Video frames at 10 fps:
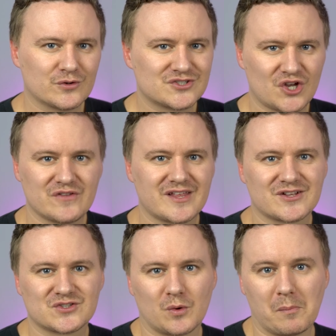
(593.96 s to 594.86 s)
and turn that
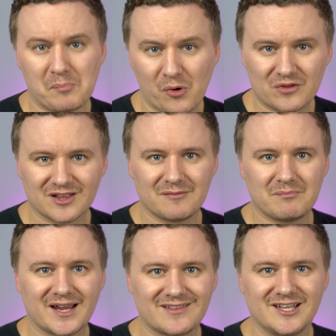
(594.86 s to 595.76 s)
into a booklet,
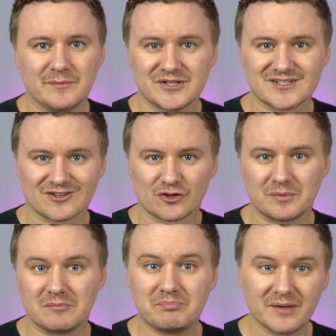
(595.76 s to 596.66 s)
make the images a little
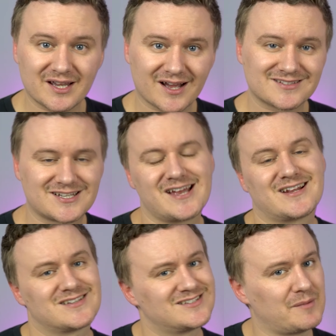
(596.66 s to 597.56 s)
bit bigger, take
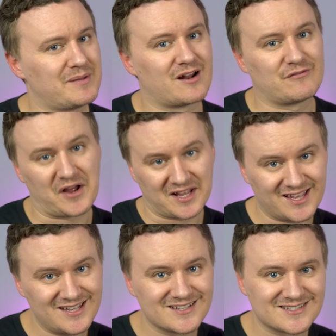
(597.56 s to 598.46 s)
a step out of
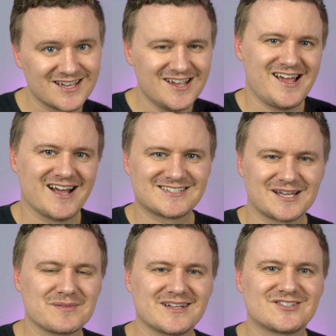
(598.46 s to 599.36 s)
IKEA's
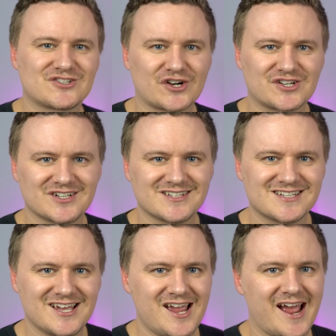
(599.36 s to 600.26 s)
assembly instructions,
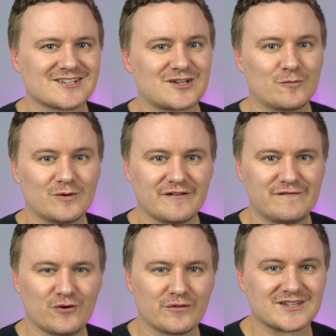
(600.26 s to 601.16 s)
as I really
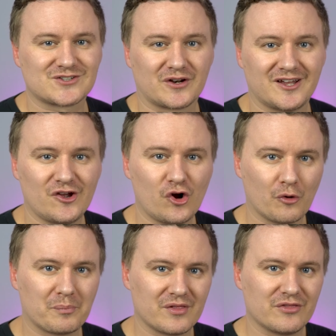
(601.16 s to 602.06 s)
feel that's going to
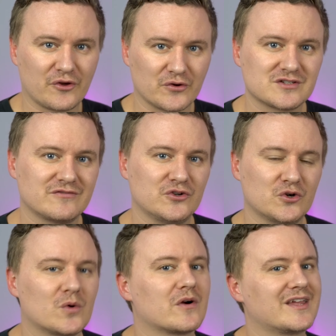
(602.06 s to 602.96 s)
help those of you
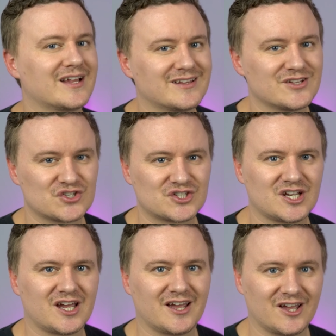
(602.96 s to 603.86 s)
who are getting this
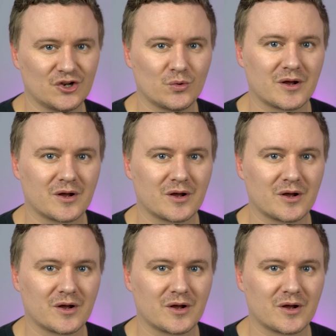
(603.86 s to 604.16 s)
chair and who